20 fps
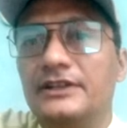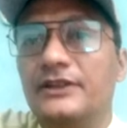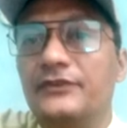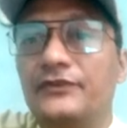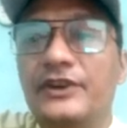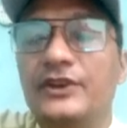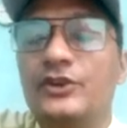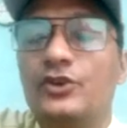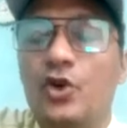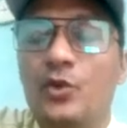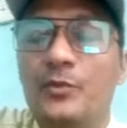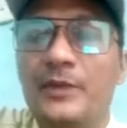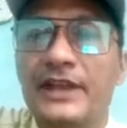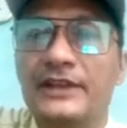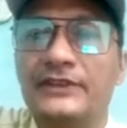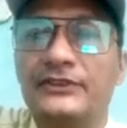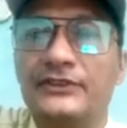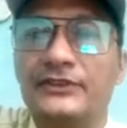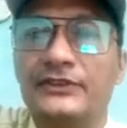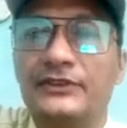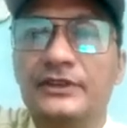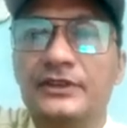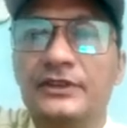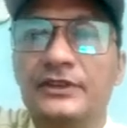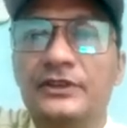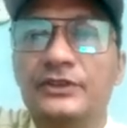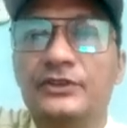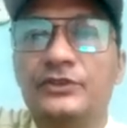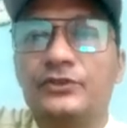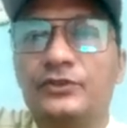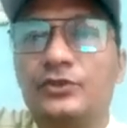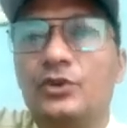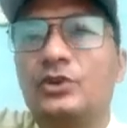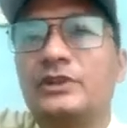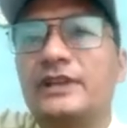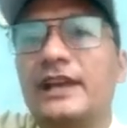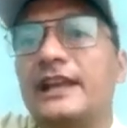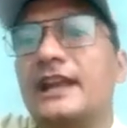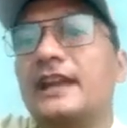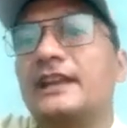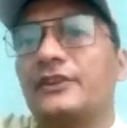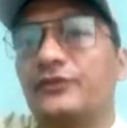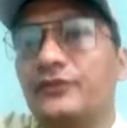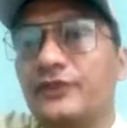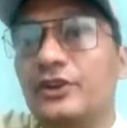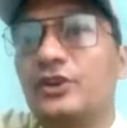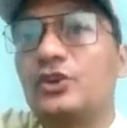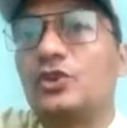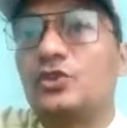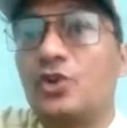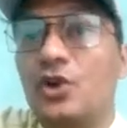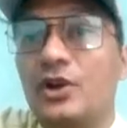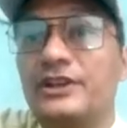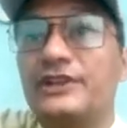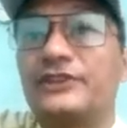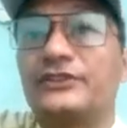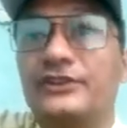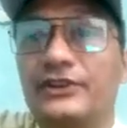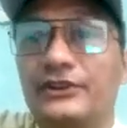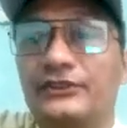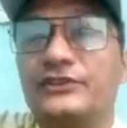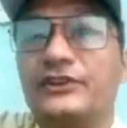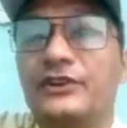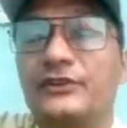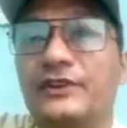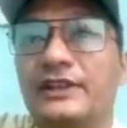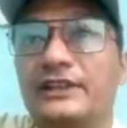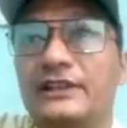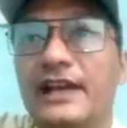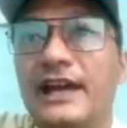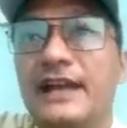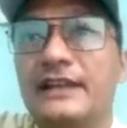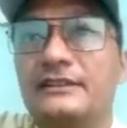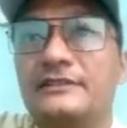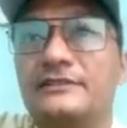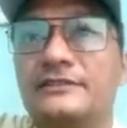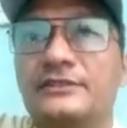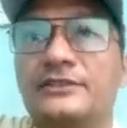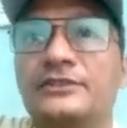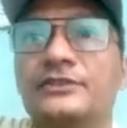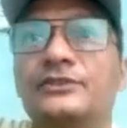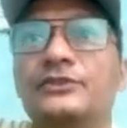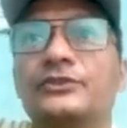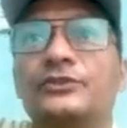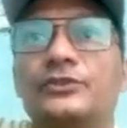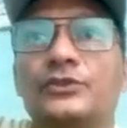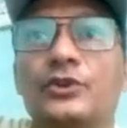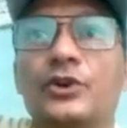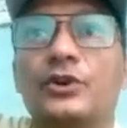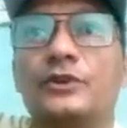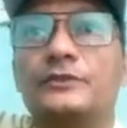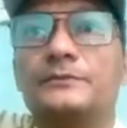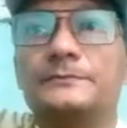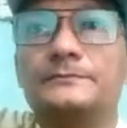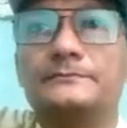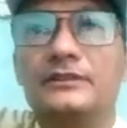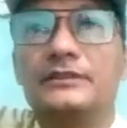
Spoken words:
different domains. So there are different authorities concerned with that. So